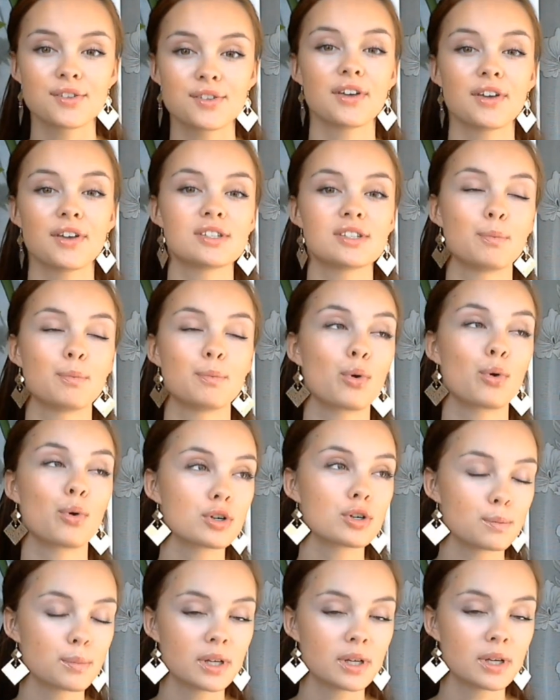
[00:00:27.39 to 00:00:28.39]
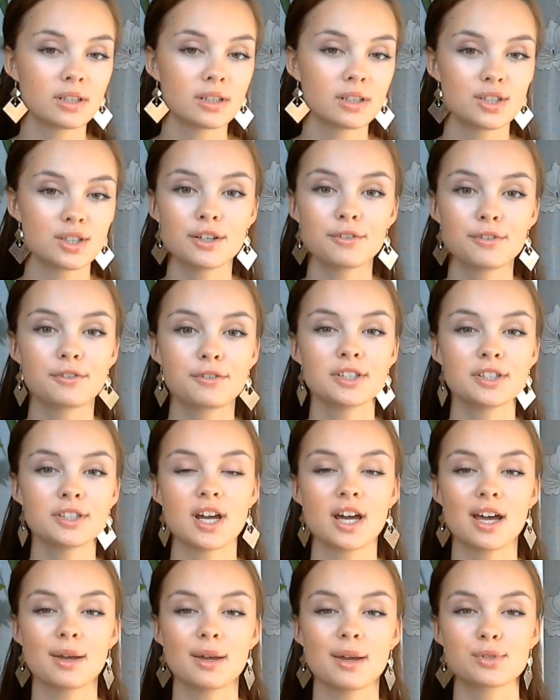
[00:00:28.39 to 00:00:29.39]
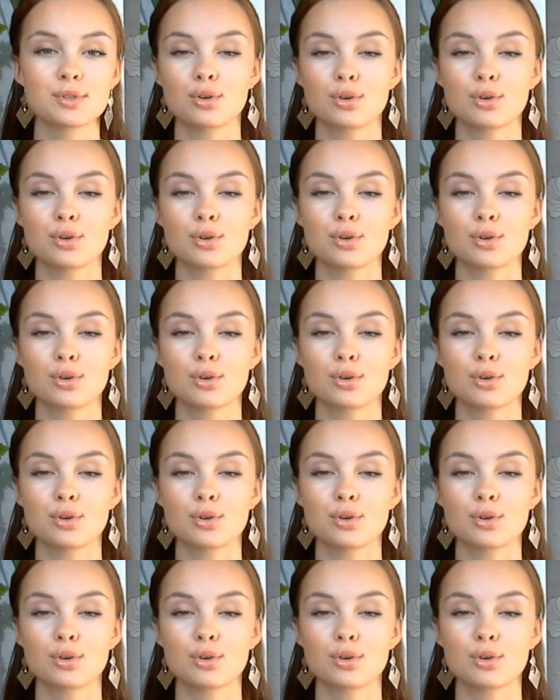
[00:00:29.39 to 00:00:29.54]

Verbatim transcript: they support me in different times